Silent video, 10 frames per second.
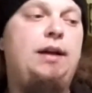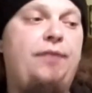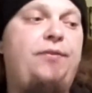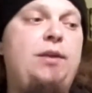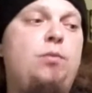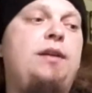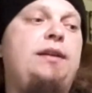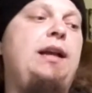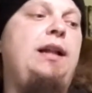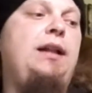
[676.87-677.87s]
I think one
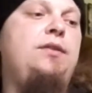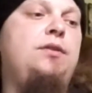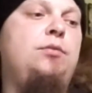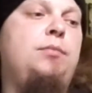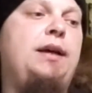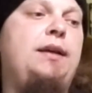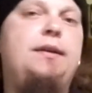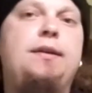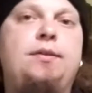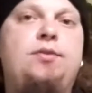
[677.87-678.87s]
day I'll do my
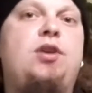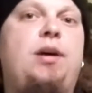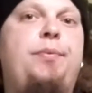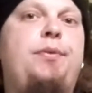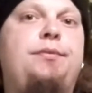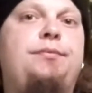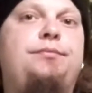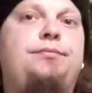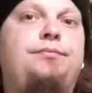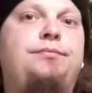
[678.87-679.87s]
top
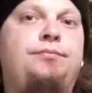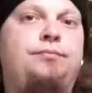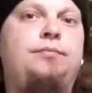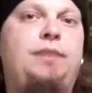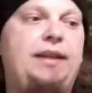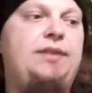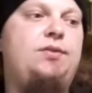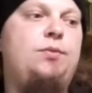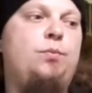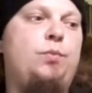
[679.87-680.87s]

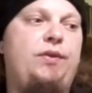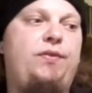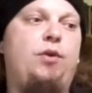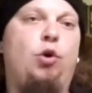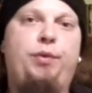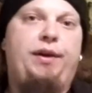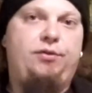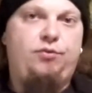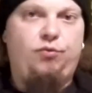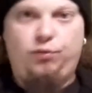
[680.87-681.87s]
list with
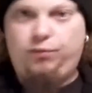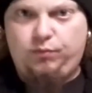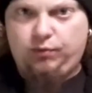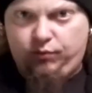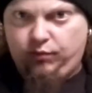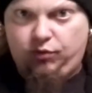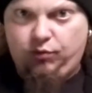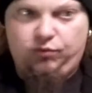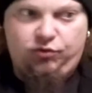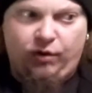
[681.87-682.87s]
opening
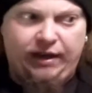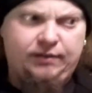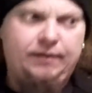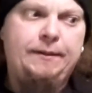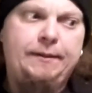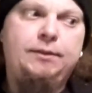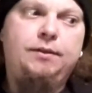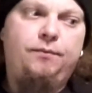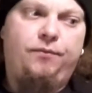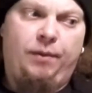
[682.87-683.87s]
tunes tracks
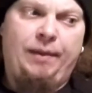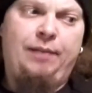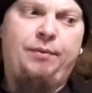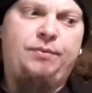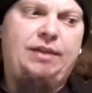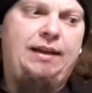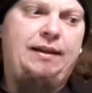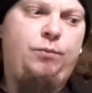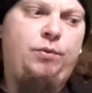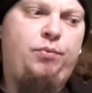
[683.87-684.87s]
from albums and
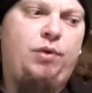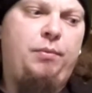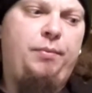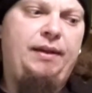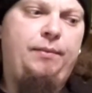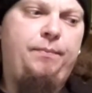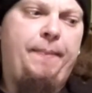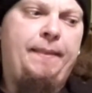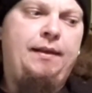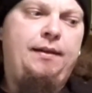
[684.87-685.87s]
it would probably
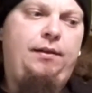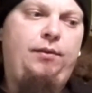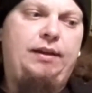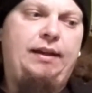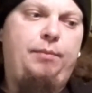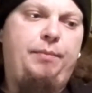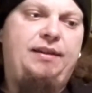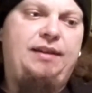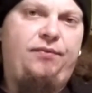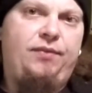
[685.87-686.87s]
look a little
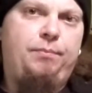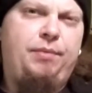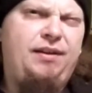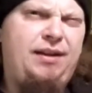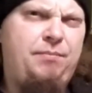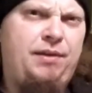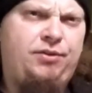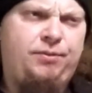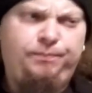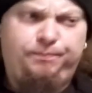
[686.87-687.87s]
bit different, but not
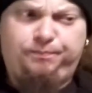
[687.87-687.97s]
much.